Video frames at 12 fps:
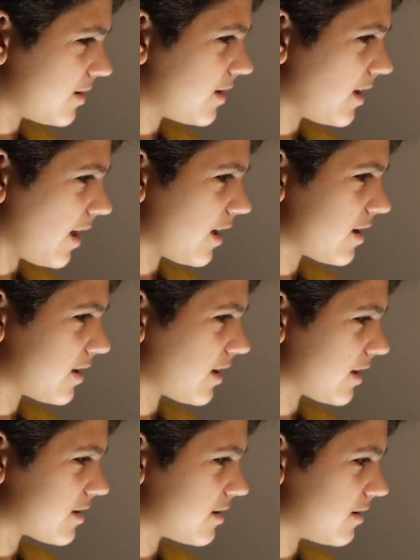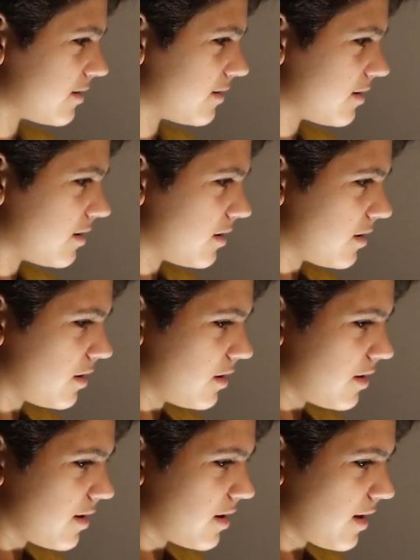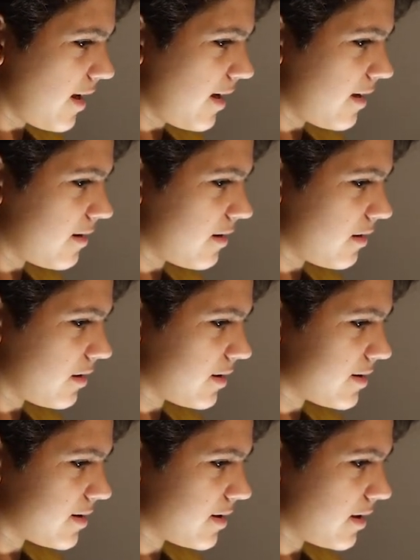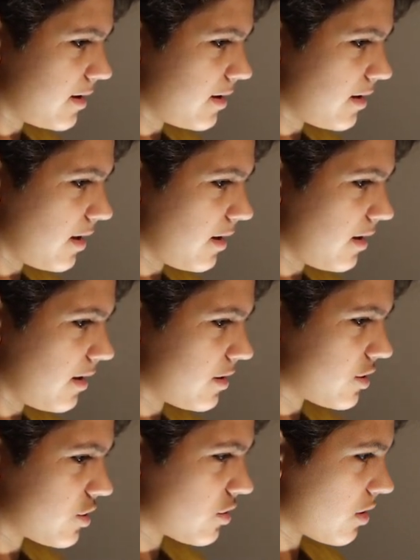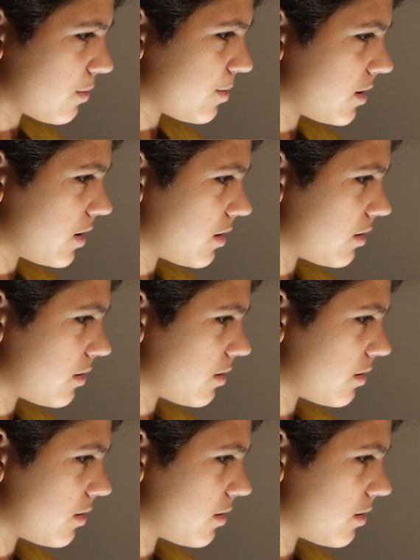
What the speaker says: Yeah, I think that's good. Then let's see, sharpening.